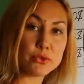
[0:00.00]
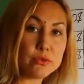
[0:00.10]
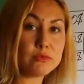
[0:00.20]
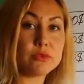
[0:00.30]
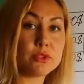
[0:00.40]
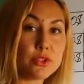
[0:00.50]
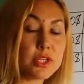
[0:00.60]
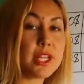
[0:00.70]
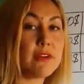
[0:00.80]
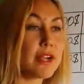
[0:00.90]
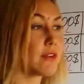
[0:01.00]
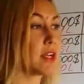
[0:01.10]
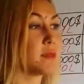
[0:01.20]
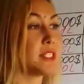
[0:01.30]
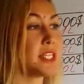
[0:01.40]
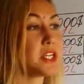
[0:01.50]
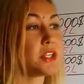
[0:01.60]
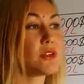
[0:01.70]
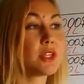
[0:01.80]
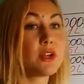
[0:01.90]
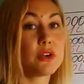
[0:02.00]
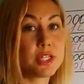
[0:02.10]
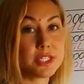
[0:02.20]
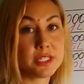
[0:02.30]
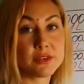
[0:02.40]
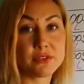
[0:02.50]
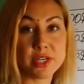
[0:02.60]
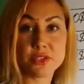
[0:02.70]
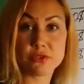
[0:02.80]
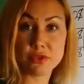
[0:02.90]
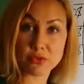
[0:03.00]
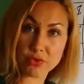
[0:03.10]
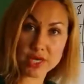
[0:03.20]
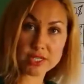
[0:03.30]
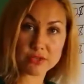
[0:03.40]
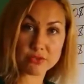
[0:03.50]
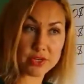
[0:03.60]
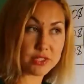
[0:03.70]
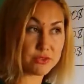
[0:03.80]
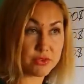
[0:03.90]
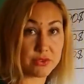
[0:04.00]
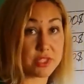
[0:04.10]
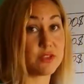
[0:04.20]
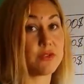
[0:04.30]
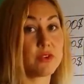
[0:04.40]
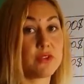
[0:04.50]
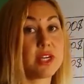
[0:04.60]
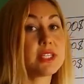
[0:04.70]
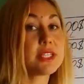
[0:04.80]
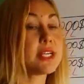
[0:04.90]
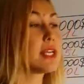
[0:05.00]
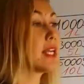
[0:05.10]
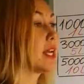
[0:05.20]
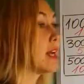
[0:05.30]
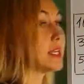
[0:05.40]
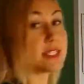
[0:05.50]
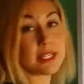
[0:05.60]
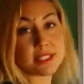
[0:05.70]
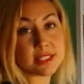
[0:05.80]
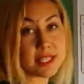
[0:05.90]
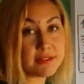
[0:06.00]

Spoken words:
you, through your direct recommendation, or they already are friends of your friends or friends of the friends of your friends, it's until